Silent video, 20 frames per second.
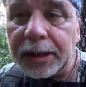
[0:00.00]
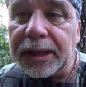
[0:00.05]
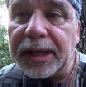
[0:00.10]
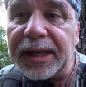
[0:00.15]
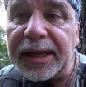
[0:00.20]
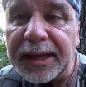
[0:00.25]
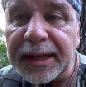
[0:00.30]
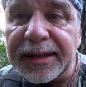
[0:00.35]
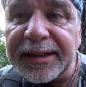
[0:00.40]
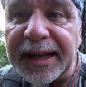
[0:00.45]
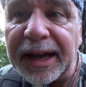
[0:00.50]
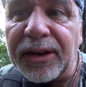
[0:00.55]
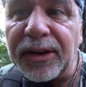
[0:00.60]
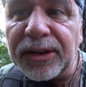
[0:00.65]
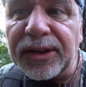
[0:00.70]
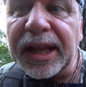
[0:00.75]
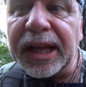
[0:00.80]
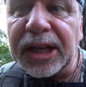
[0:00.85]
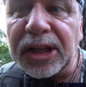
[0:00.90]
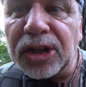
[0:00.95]
Need to get down
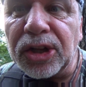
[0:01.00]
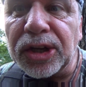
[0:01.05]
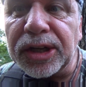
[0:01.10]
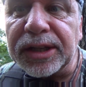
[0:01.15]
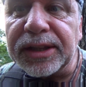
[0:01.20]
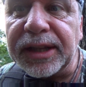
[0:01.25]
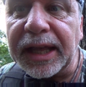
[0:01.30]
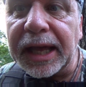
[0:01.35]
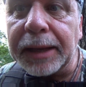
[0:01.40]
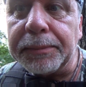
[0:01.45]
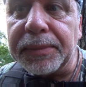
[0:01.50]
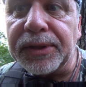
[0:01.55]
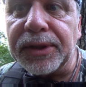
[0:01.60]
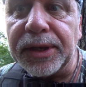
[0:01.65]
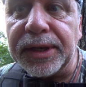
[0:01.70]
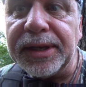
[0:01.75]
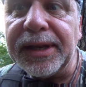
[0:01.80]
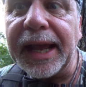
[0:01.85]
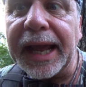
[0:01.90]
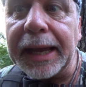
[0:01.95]
and take a look at that, but
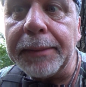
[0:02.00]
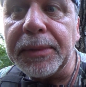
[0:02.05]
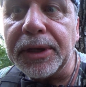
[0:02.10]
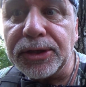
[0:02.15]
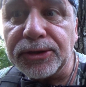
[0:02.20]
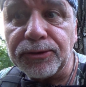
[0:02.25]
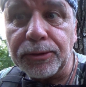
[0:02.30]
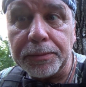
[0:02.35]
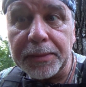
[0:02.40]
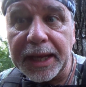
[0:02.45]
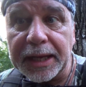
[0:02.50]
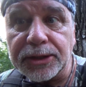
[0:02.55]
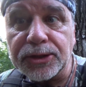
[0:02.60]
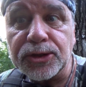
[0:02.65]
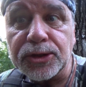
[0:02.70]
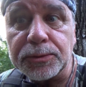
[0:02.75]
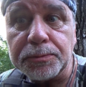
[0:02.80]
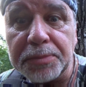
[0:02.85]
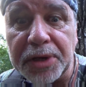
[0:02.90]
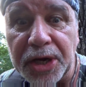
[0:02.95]
the damage from that
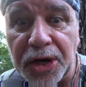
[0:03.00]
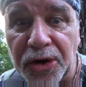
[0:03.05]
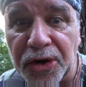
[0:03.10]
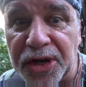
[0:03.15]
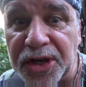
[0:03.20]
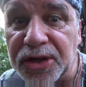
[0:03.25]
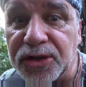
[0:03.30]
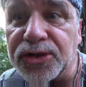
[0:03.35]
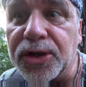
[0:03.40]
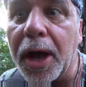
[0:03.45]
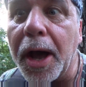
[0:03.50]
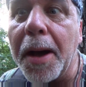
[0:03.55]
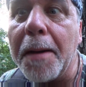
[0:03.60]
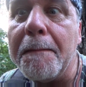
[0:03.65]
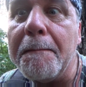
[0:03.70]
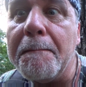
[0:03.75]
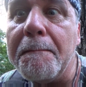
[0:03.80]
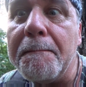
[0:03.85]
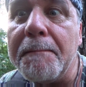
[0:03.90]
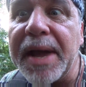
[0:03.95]
spear is
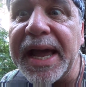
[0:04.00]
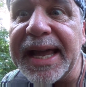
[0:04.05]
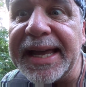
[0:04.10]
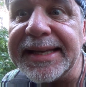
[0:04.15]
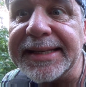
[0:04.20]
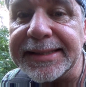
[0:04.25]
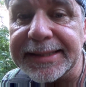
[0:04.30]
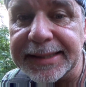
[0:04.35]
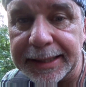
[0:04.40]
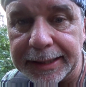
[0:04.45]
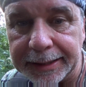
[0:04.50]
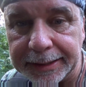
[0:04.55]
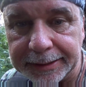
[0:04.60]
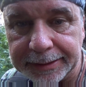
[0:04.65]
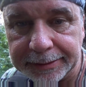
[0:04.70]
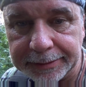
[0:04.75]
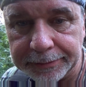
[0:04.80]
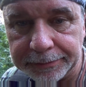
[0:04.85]
amazing.